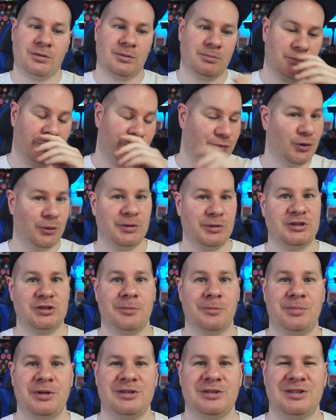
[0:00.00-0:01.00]
Before we
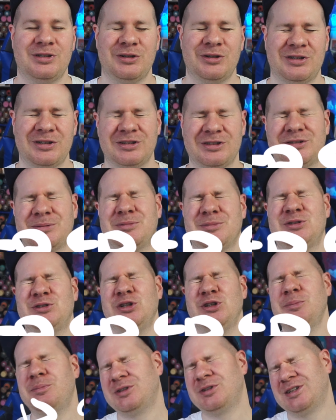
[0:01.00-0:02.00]
jump into looking at some
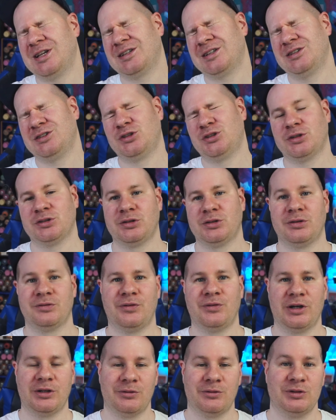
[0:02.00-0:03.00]
super sexy shots of the
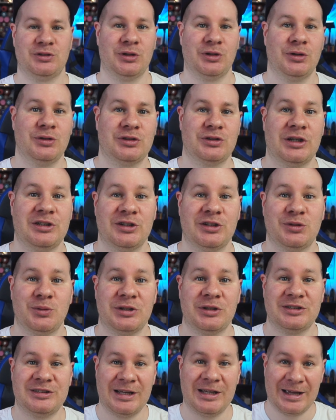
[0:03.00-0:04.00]
final results, I just
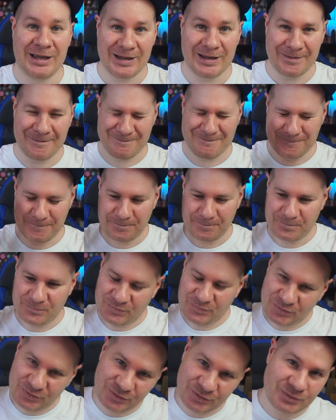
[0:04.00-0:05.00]
want to say
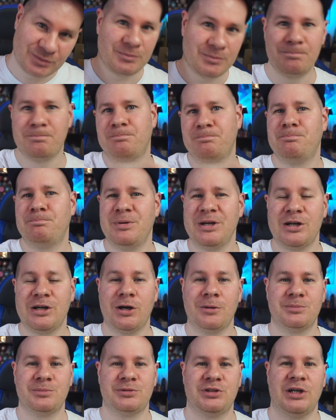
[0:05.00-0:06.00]
big
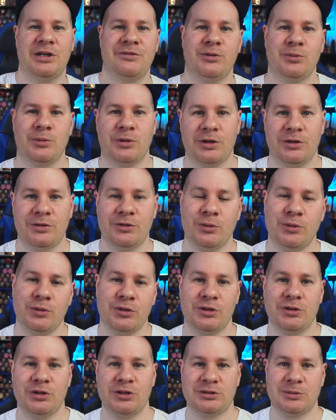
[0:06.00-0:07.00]
ups to everyone, all the new